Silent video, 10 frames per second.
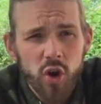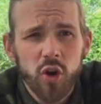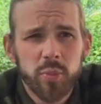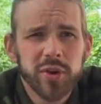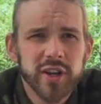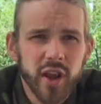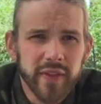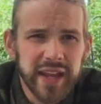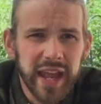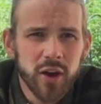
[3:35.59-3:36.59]
or put it on
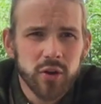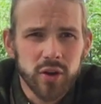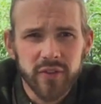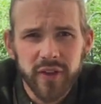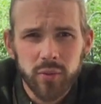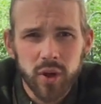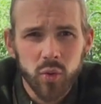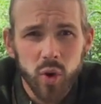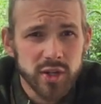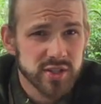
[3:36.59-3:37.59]
the counter if I want
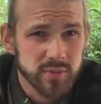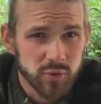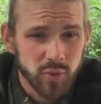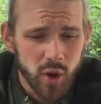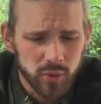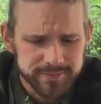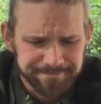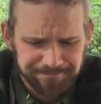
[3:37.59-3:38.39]
to watch them grow.